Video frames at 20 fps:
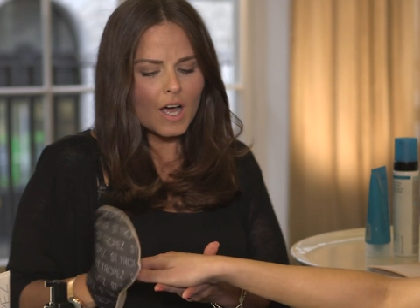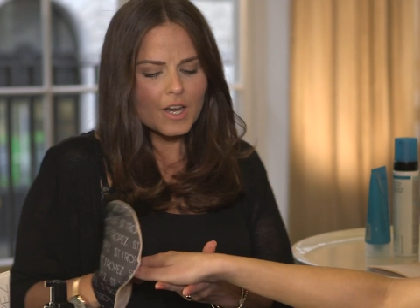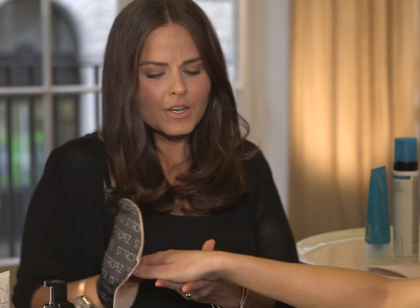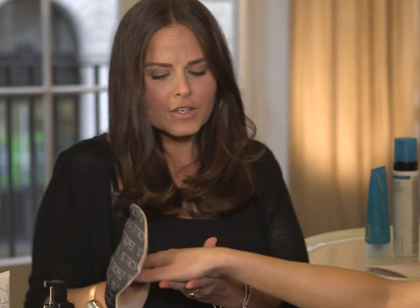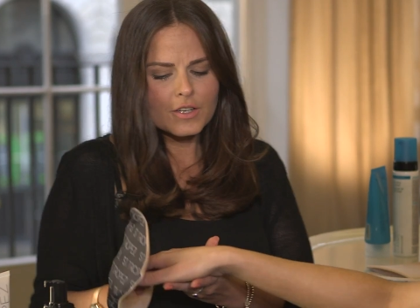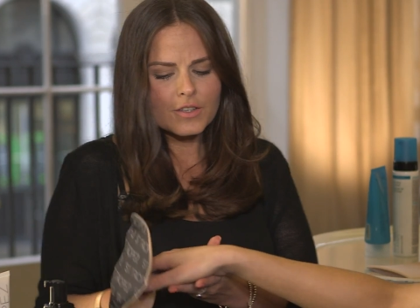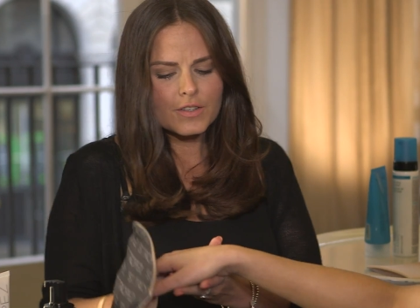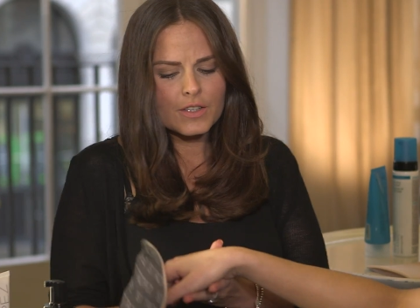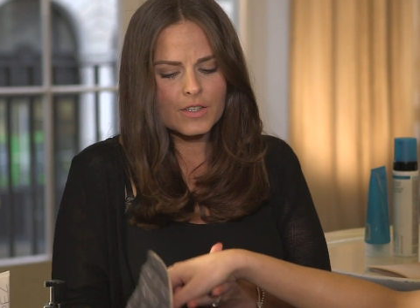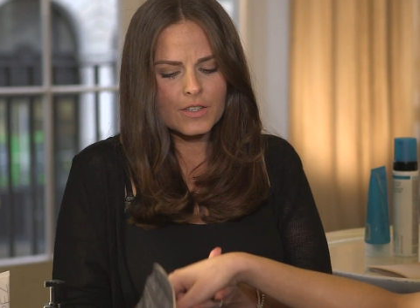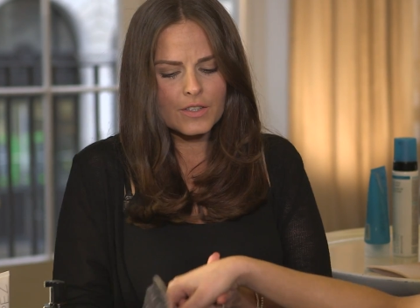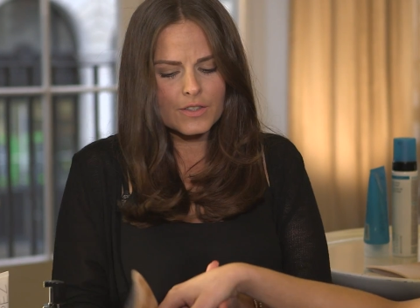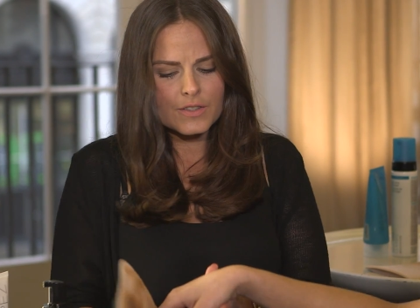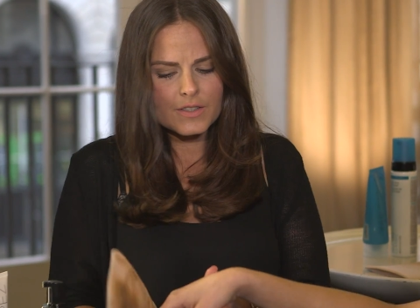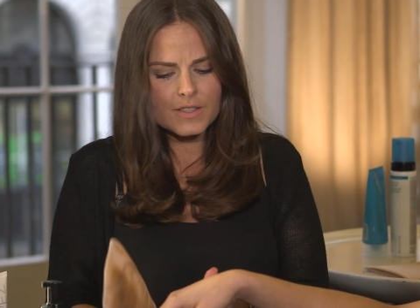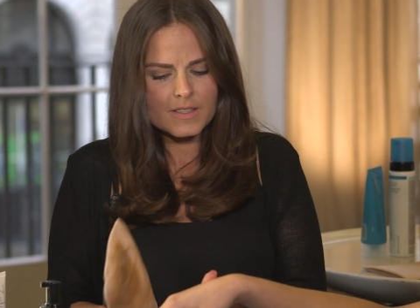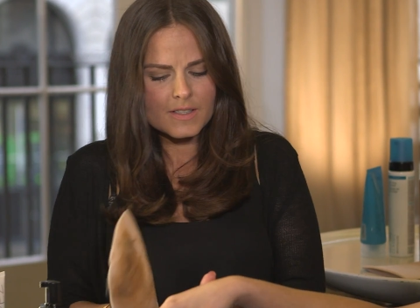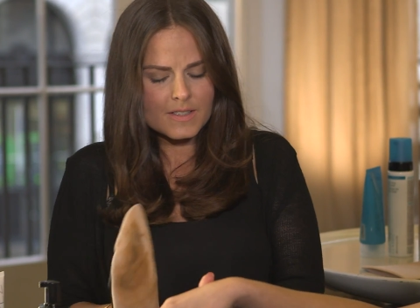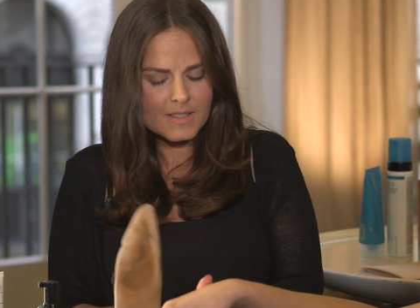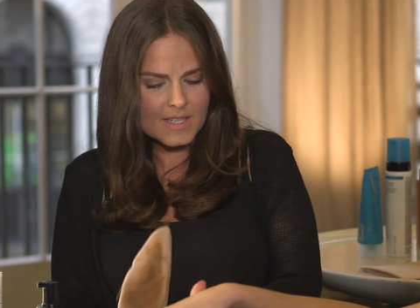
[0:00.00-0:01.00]
another good
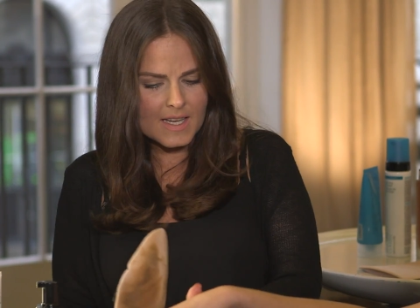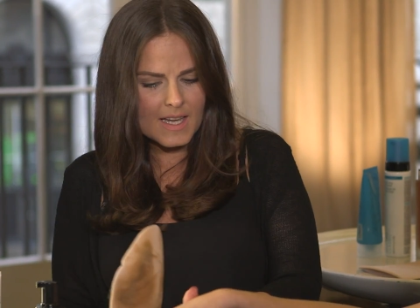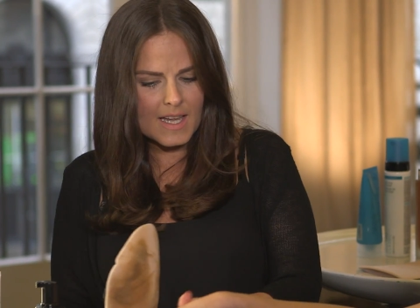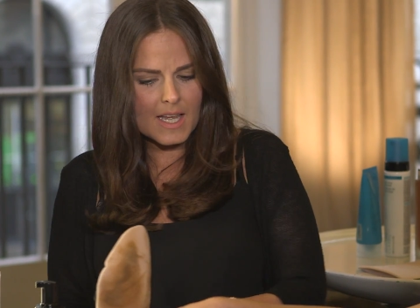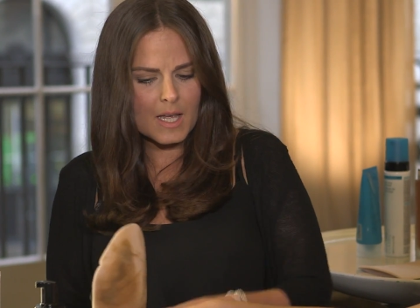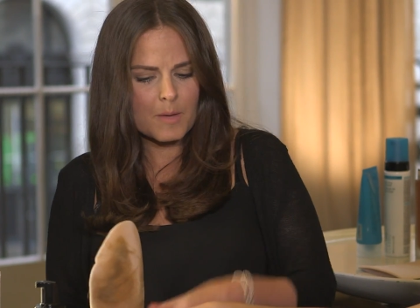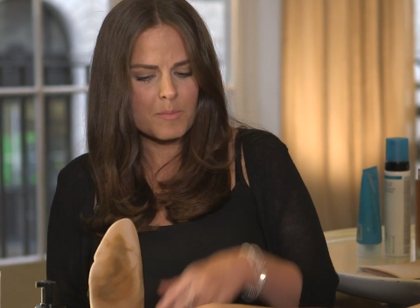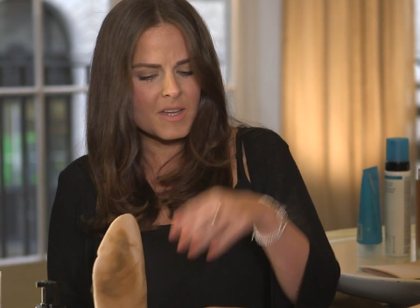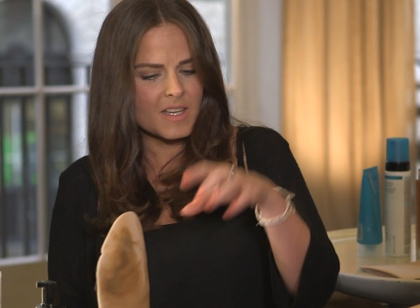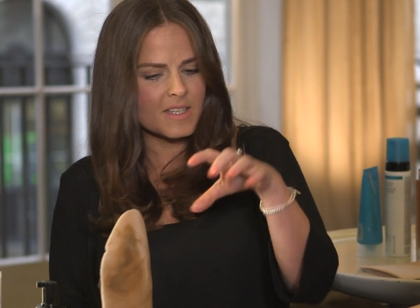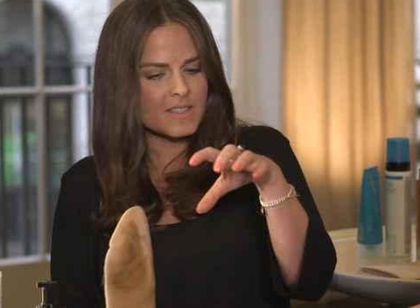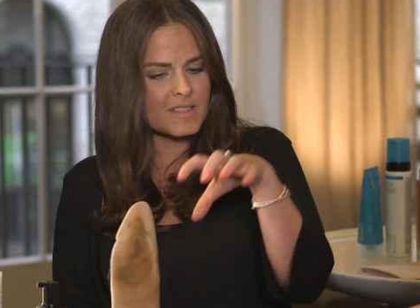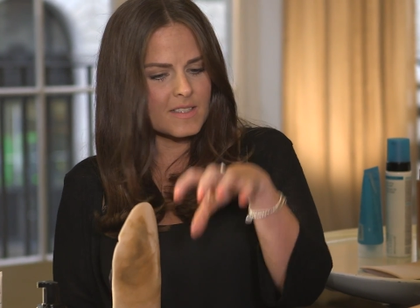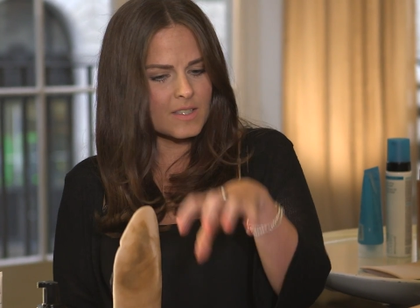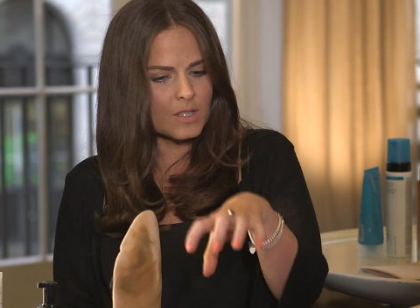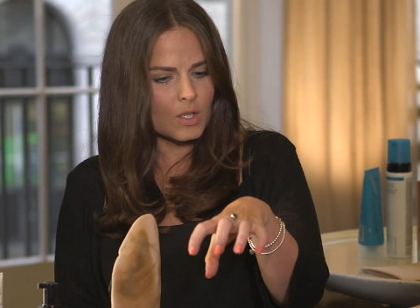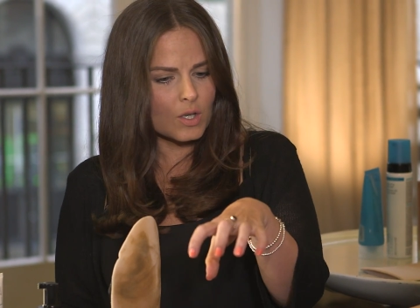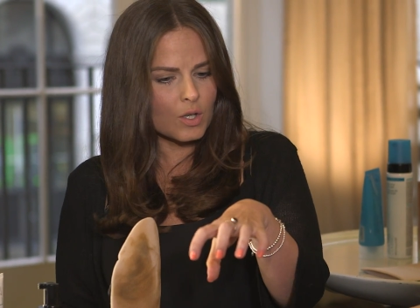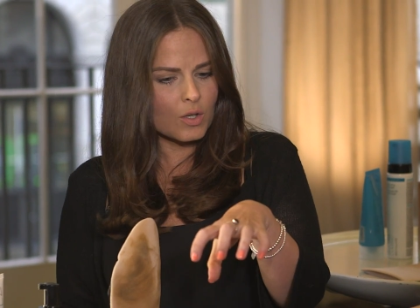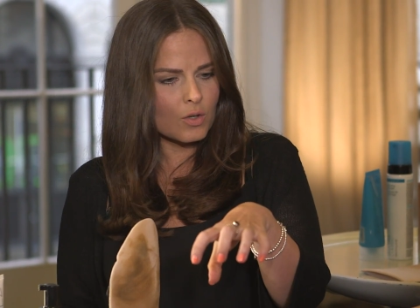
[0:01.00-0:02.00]
tip is to
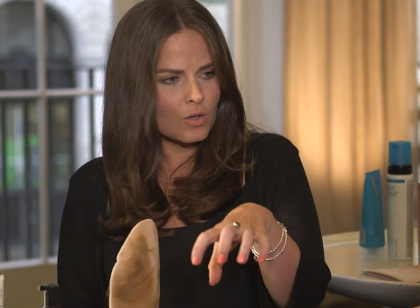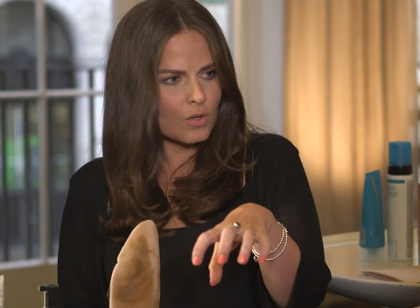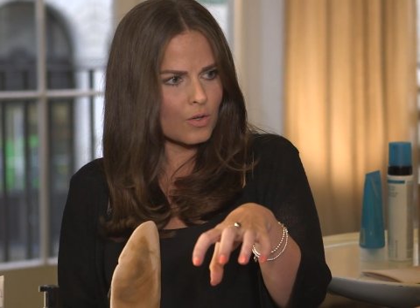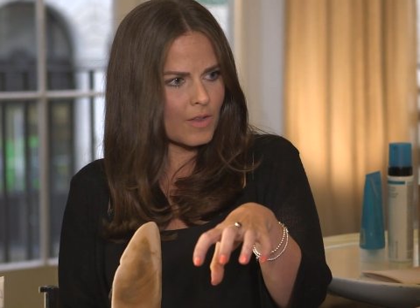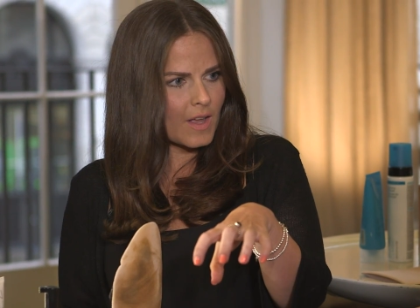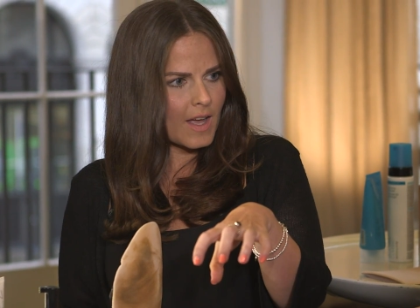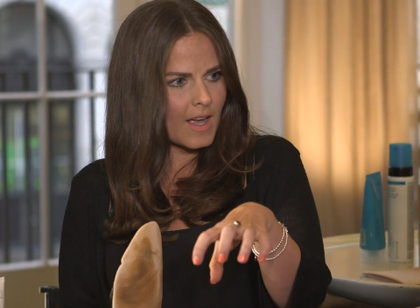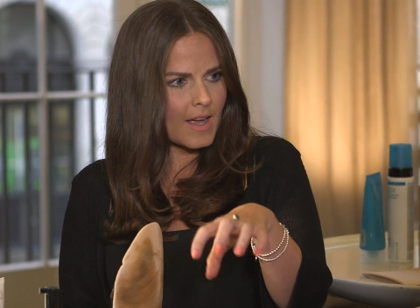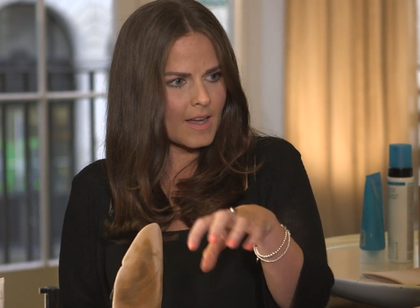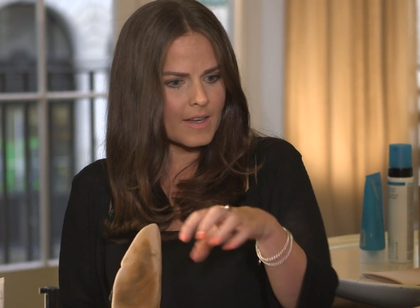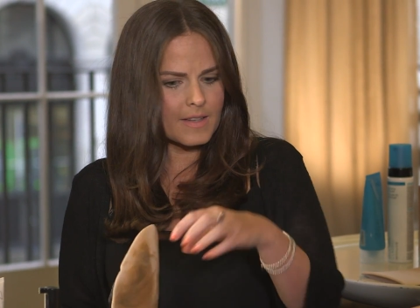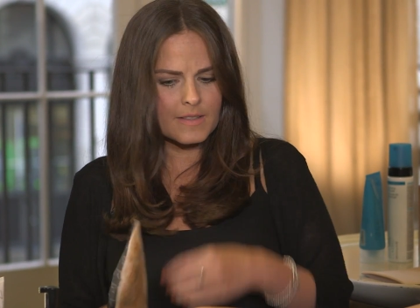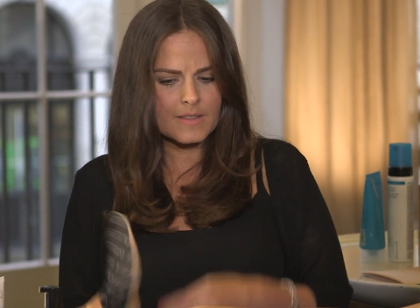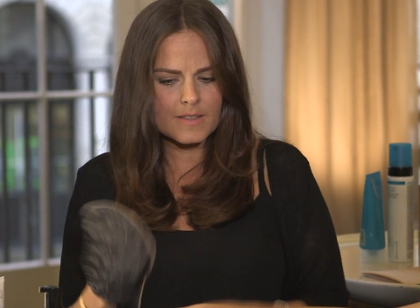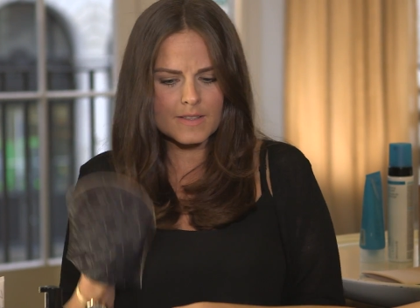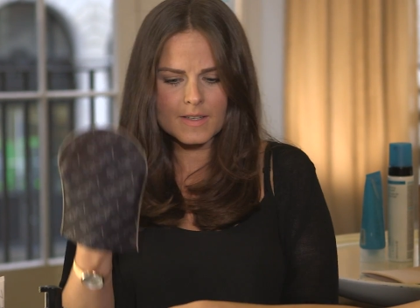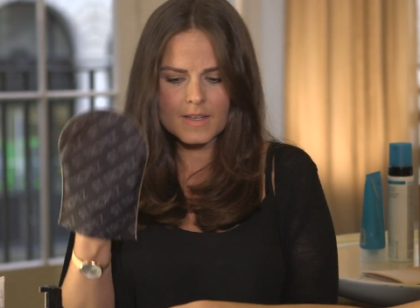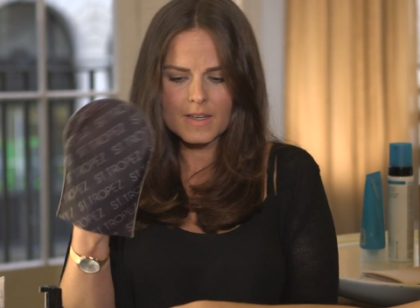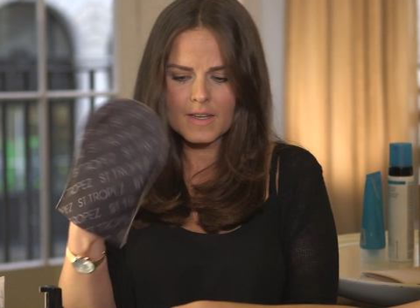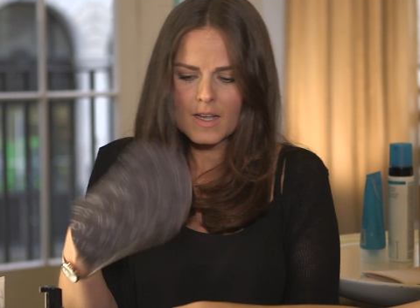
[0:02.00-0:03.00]
claw the hand.